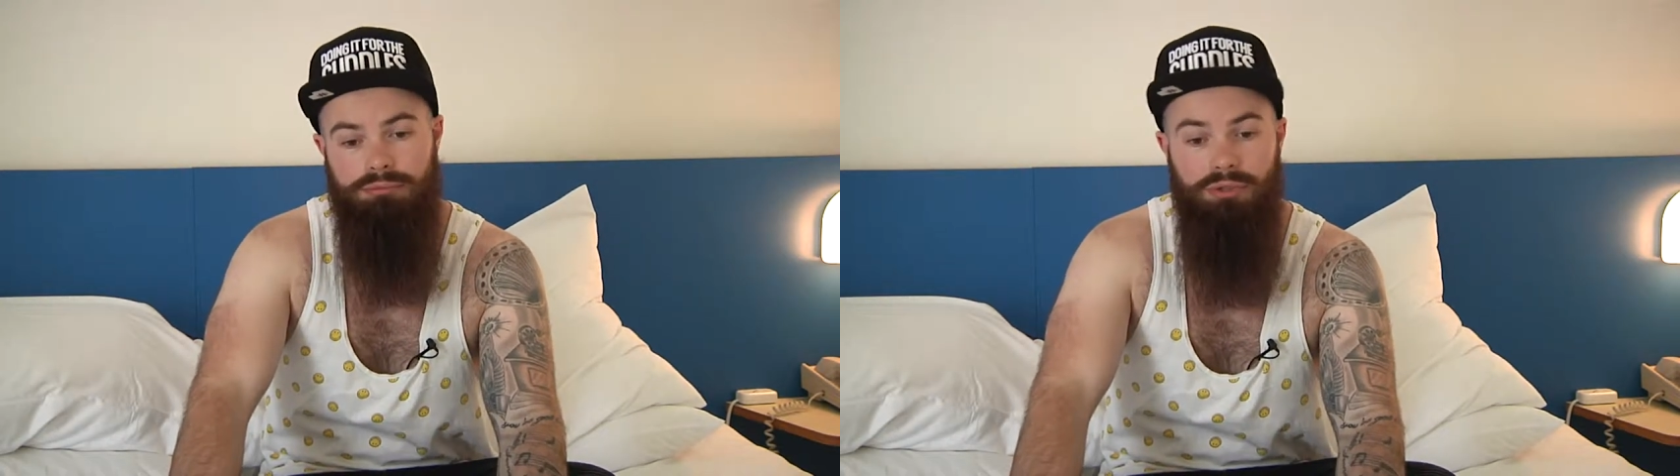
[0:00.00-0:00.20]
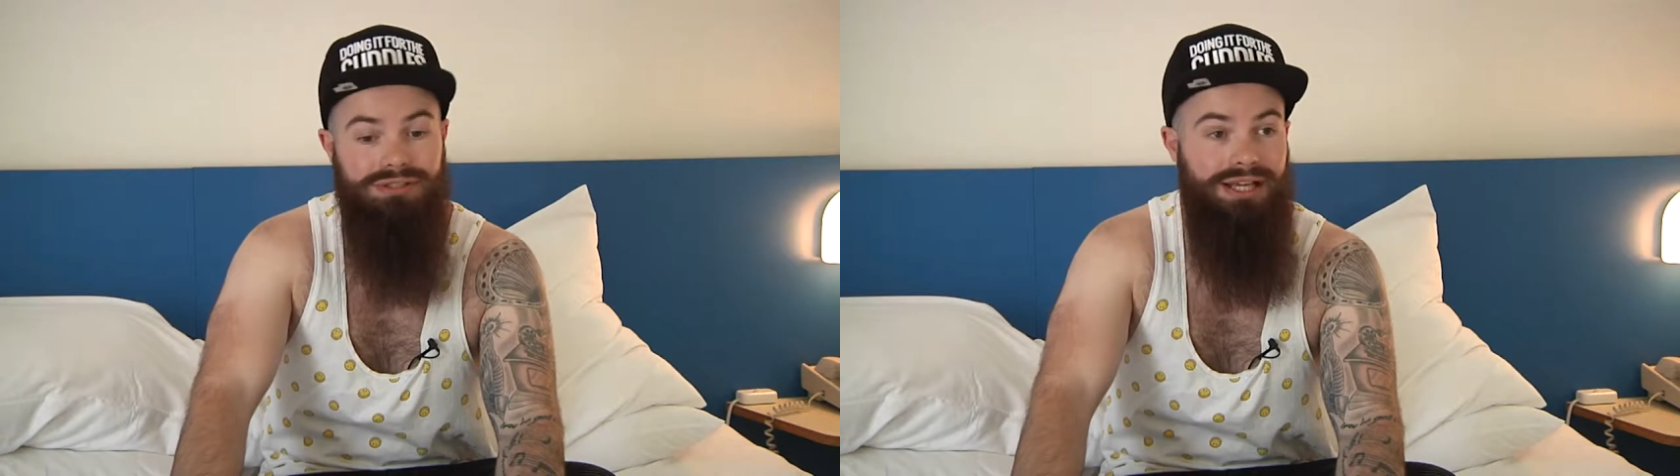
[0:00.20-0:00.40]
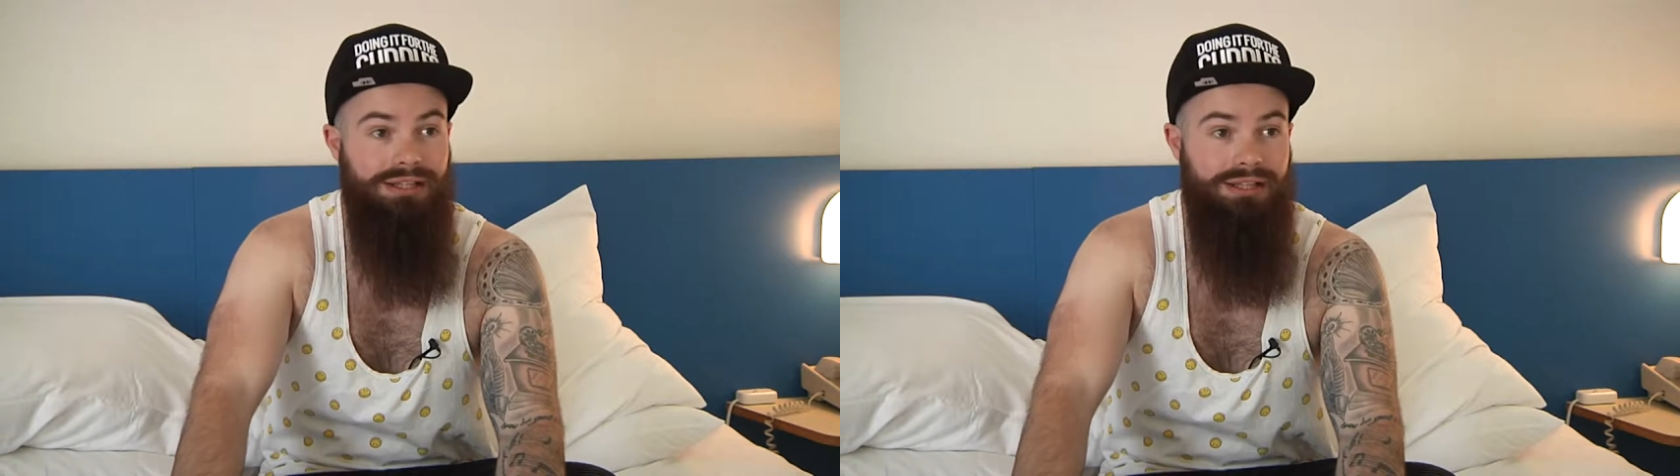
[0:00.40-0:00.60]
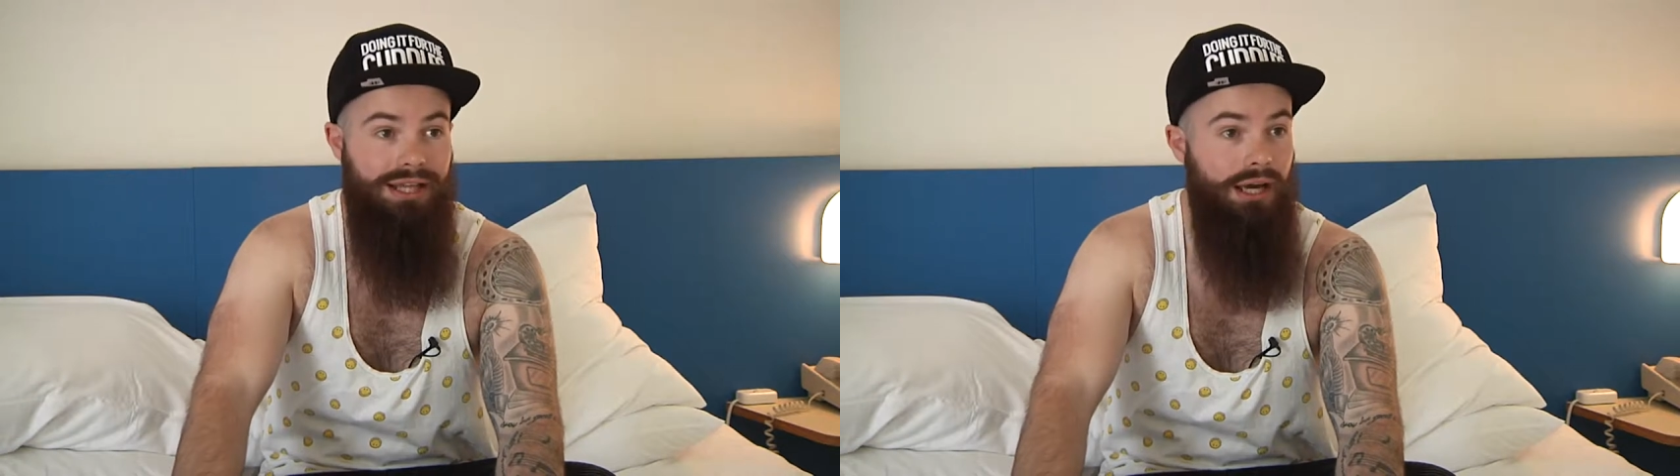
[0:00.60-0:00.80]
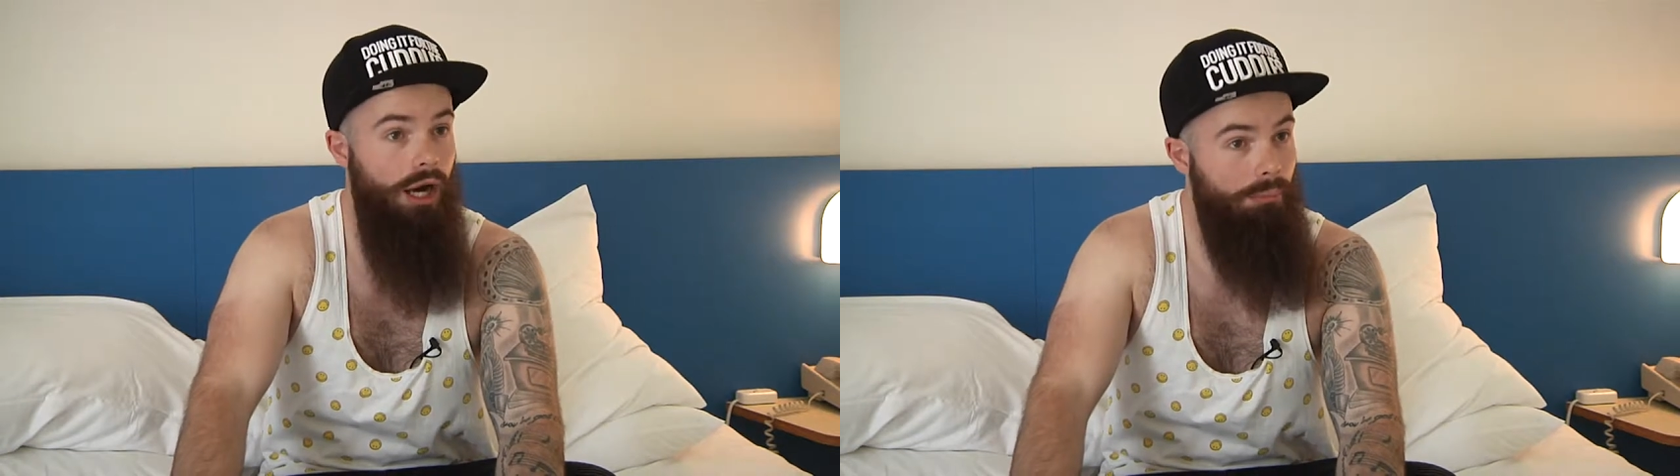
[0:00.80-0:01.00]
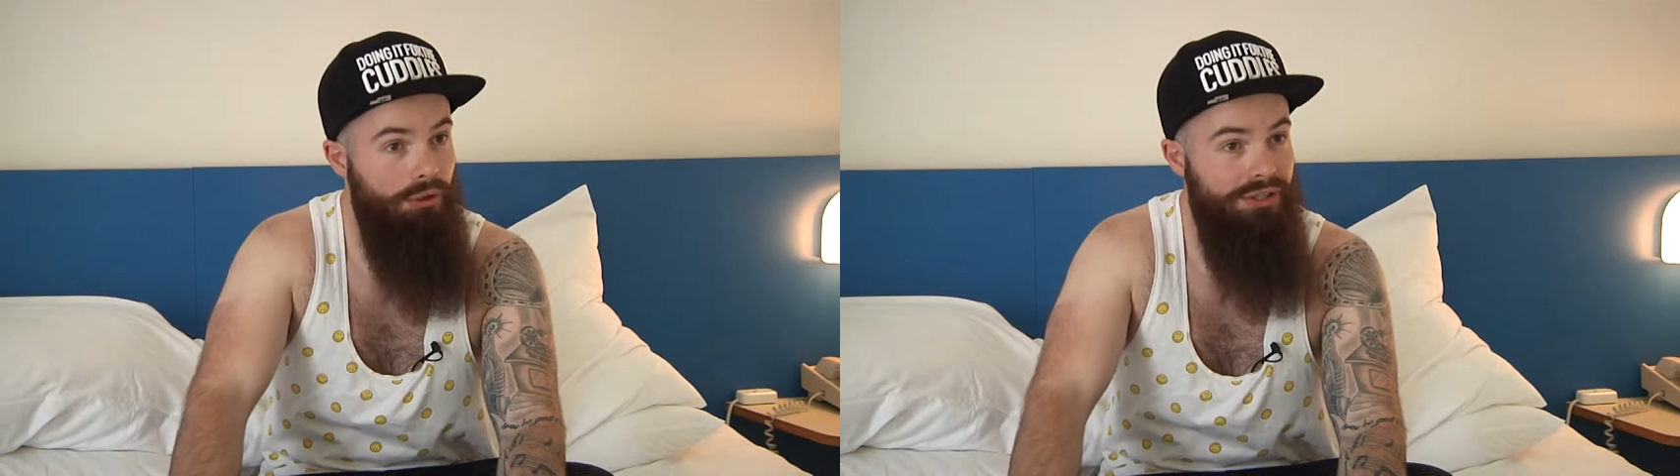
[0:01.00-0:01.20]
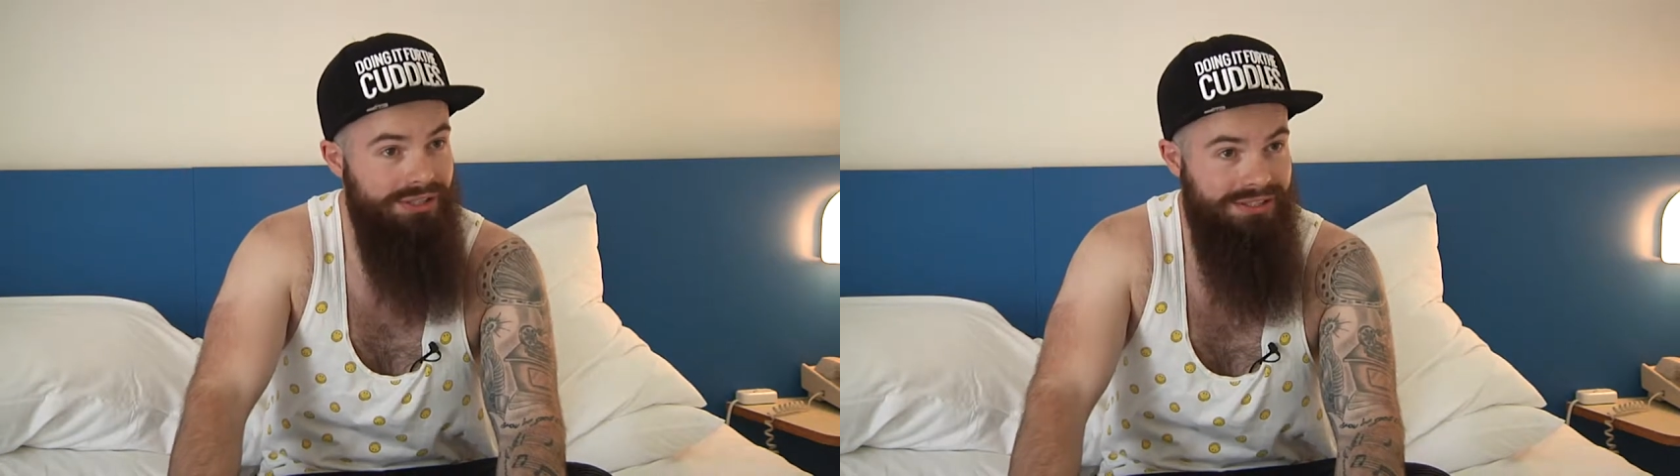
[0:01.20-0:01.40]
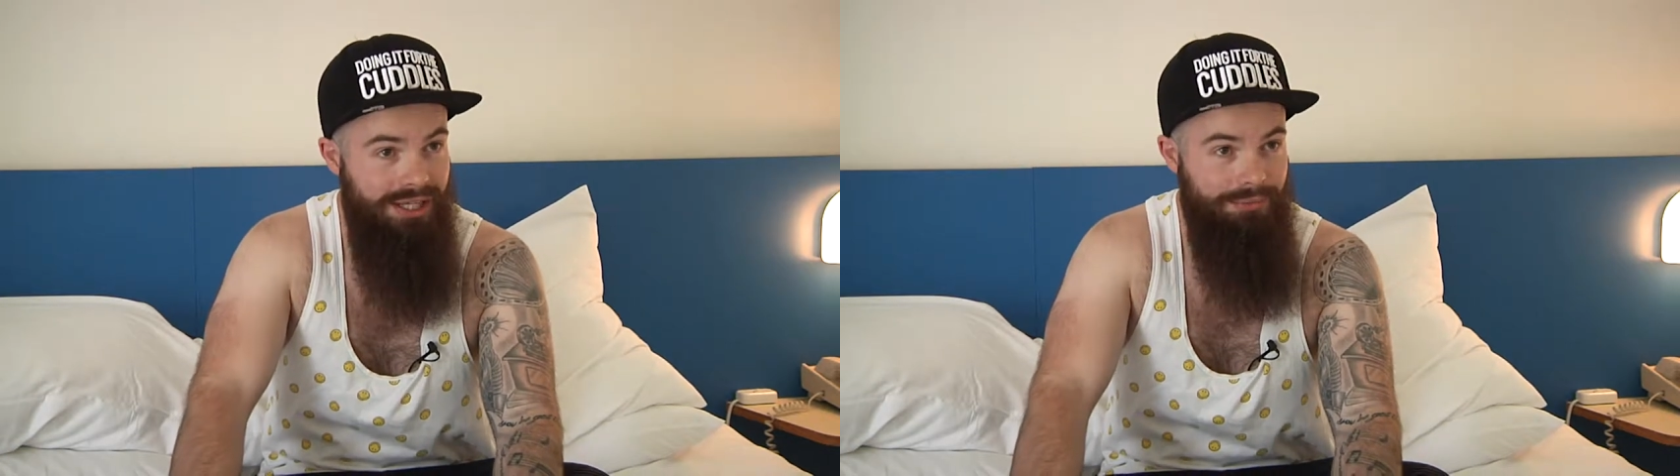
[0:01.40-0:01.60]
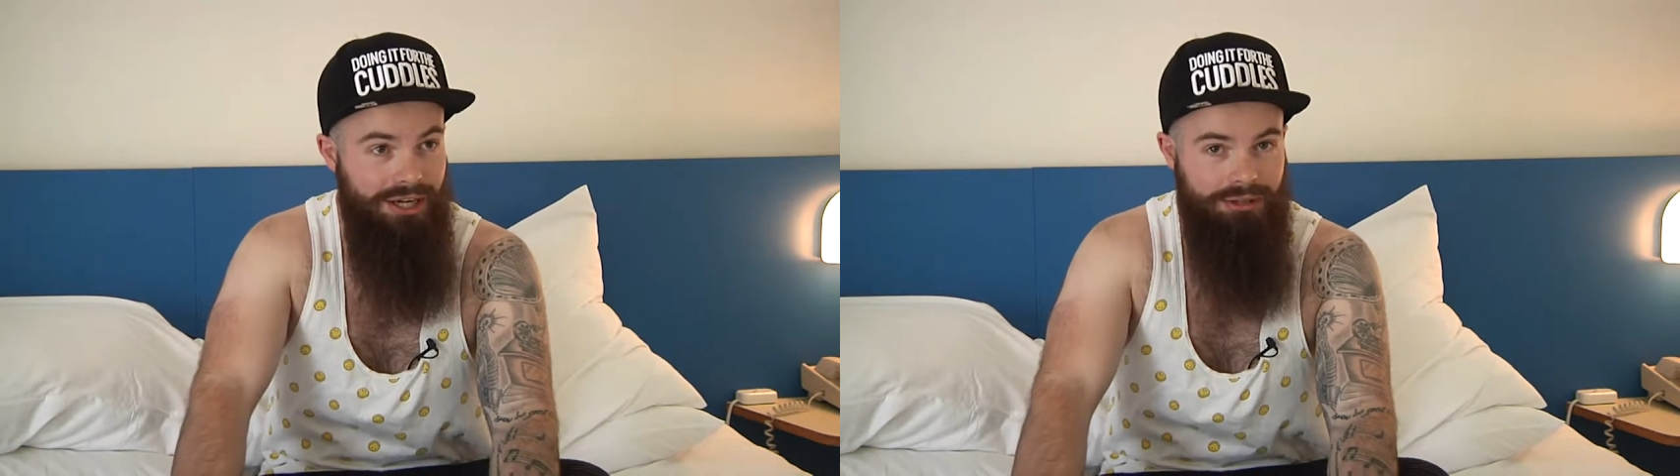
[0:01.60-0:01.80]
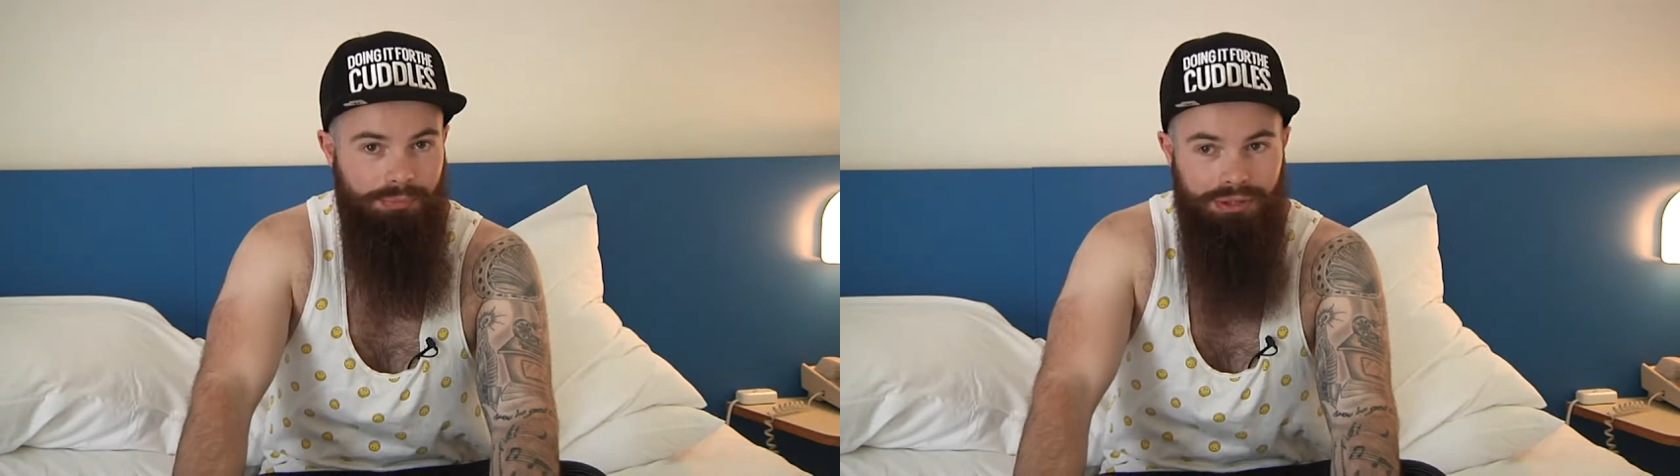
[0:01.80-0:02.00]
I'm not saying that they are booking the same
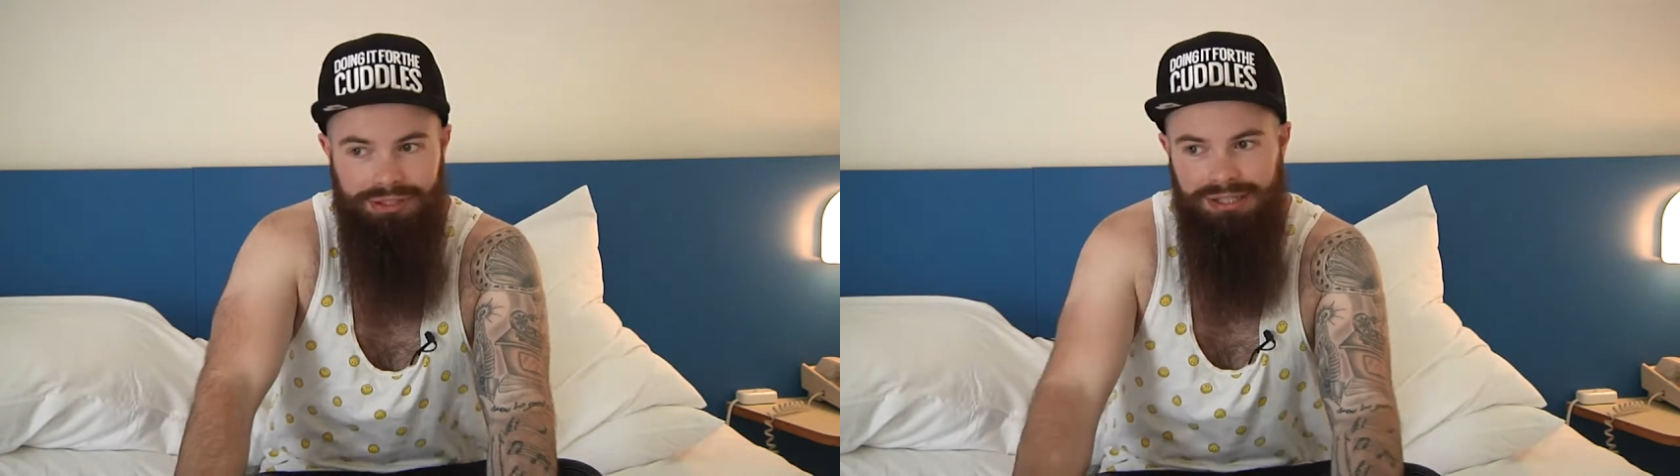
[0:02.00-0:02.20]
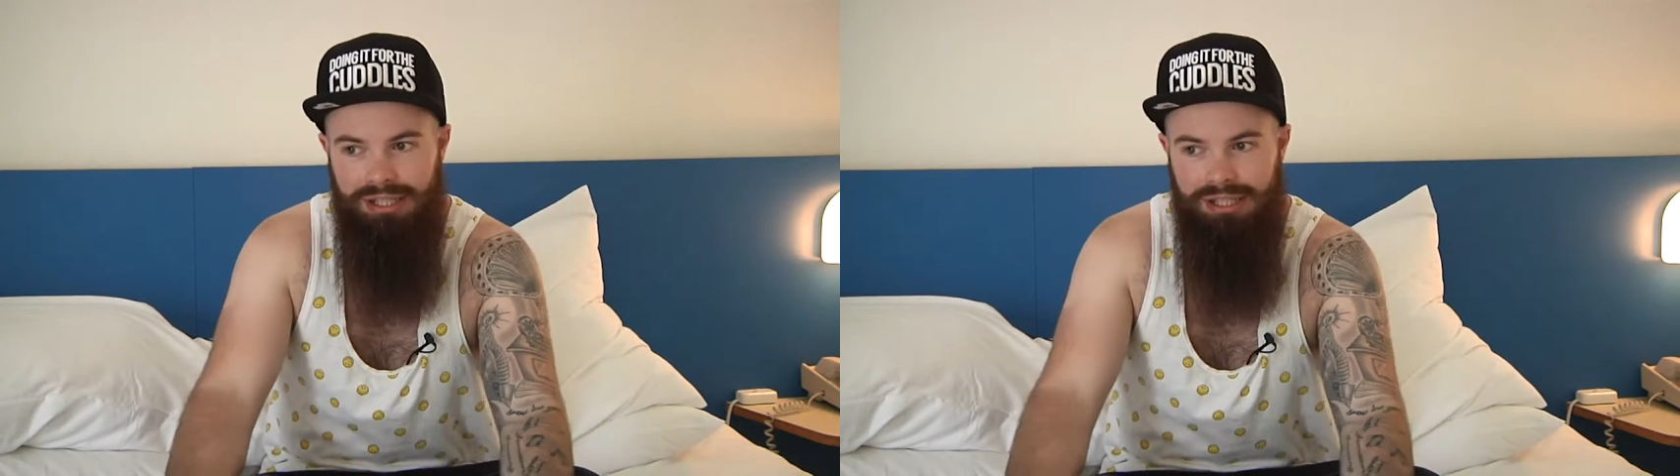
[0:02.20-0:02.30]
acts, but